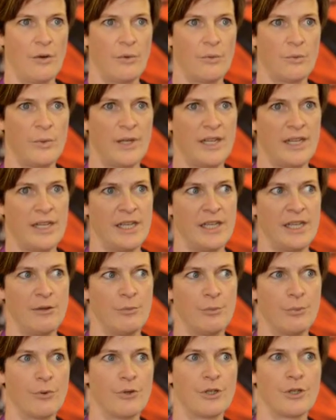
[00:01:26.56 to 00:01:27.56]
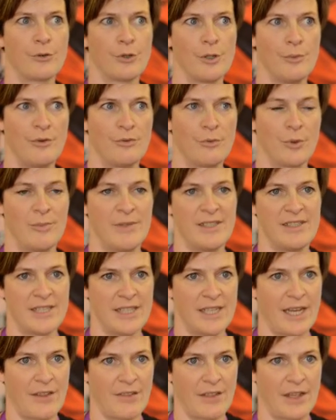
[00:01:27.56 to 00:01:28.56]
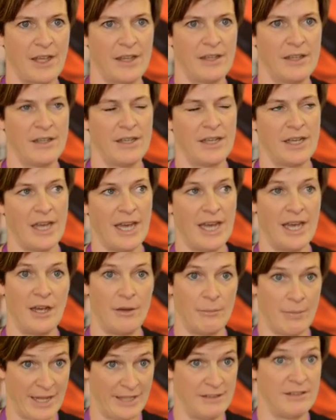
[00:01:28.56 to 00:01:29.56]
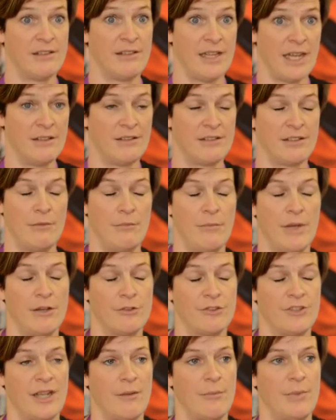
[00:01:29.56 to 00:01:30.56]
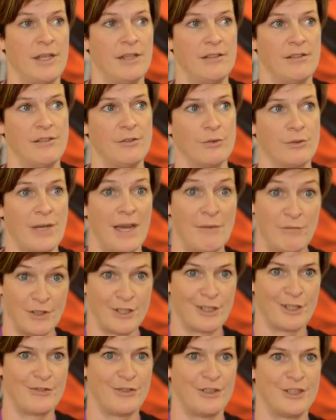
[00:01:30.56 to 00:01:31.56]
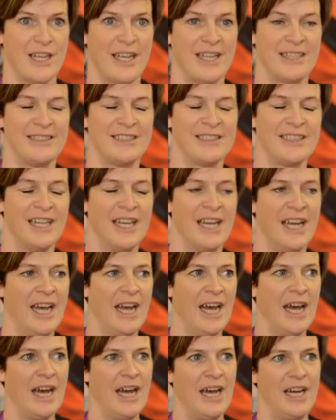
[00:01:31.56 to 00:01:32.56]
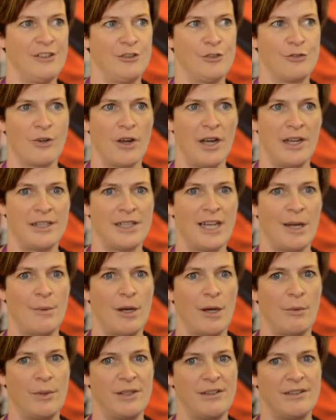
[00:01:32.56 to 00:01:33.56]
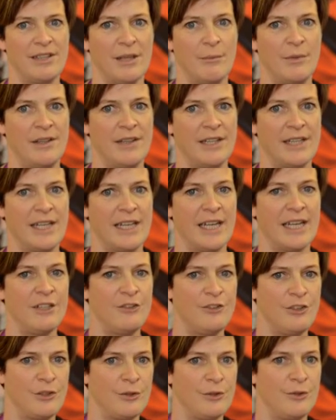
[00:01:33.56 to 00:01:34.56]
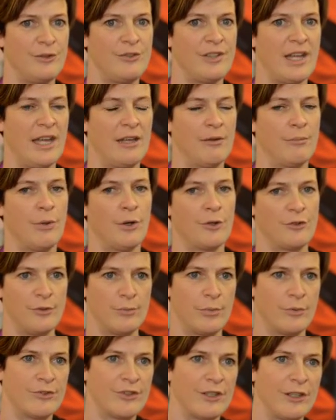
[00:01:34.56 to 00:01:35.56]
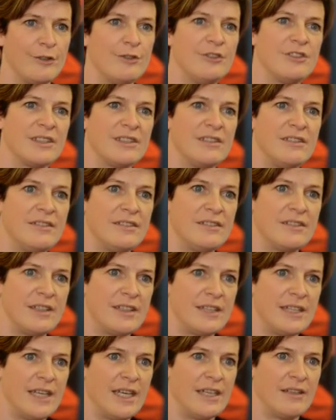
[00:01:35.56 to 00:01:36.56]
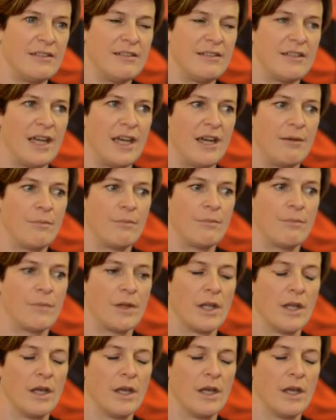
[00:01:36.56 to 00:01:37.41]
we brought a group of women together, and some male champions or advocates for change, to try and come up with some of the issues and possible solutions that